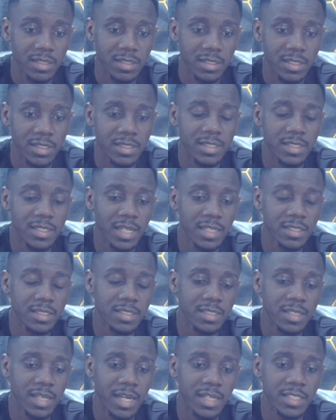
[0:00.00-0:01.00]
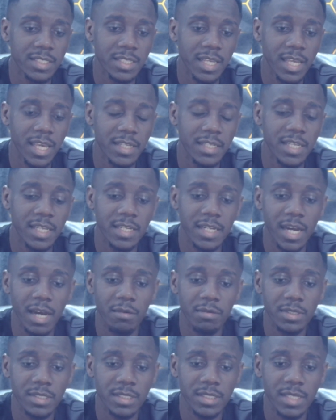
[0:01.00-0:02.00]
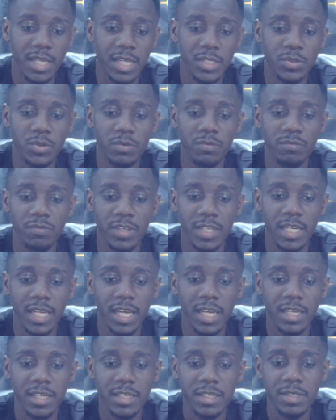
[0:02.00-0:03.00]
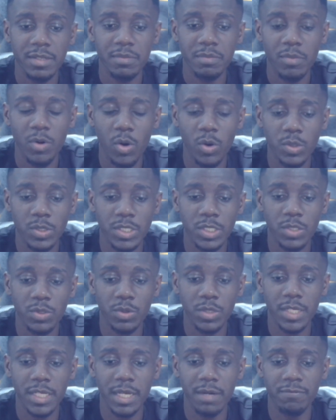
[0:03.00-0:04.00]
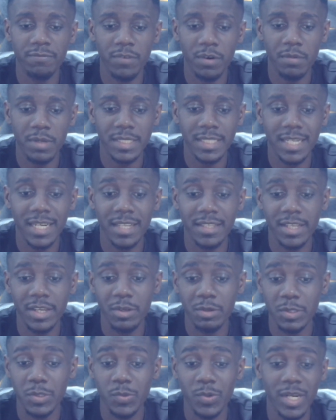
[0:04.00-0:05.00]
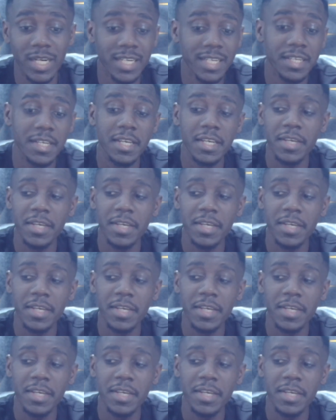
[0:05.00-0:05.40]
It starts at 18 hours. Aston Villa hosting Nottingham Forest, another huge one.